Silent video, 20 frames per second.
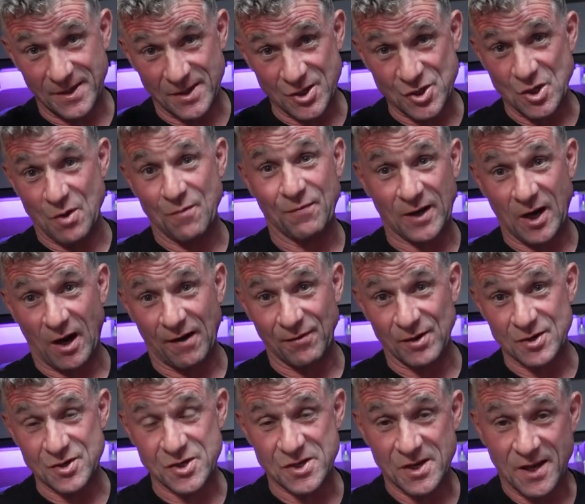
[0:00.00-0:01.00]
silver
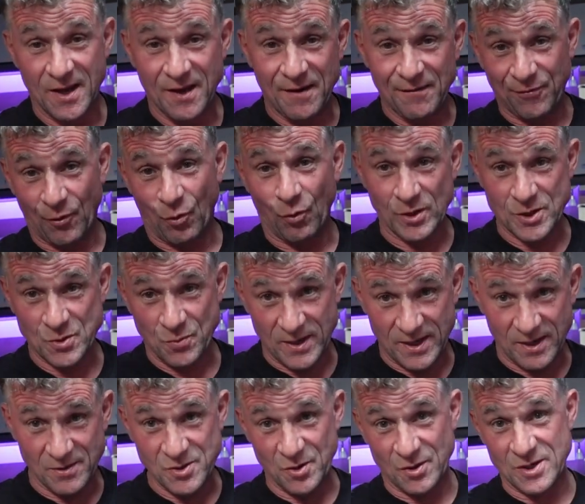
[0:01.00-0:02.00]
covers for all his
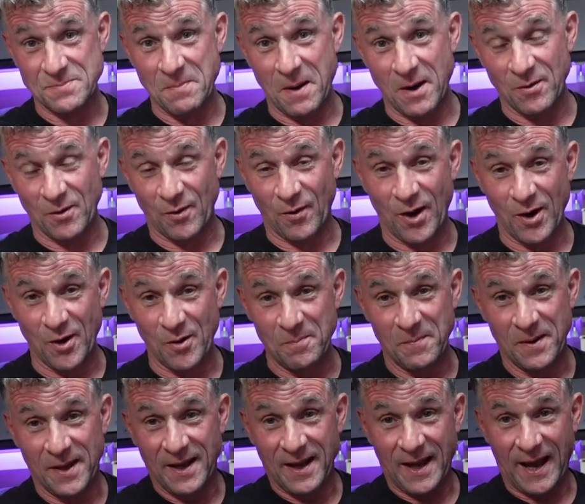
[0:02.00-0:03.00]
windows on his
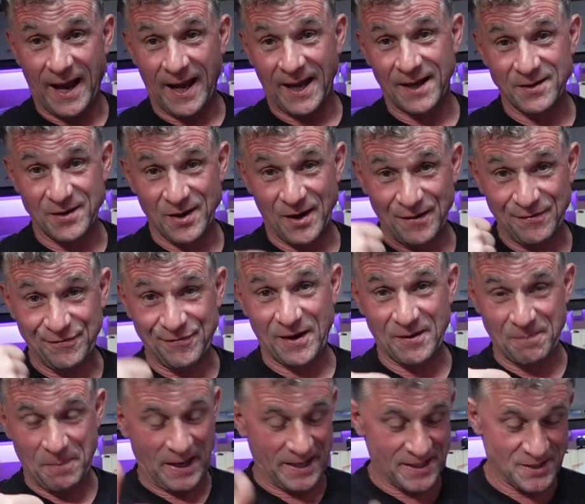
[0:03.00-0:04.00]
motorhome, and
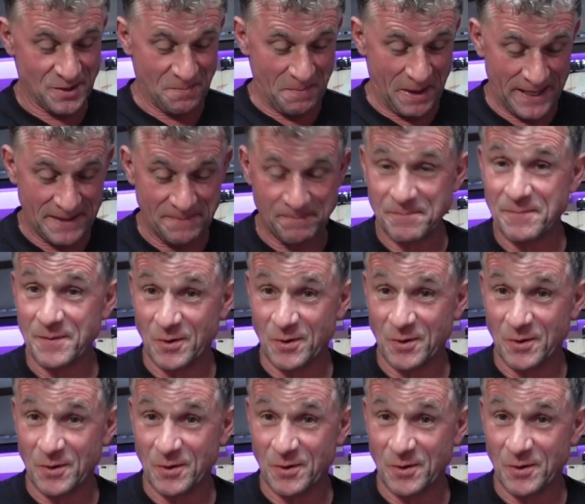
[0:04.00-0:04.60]
fair play to you, mate.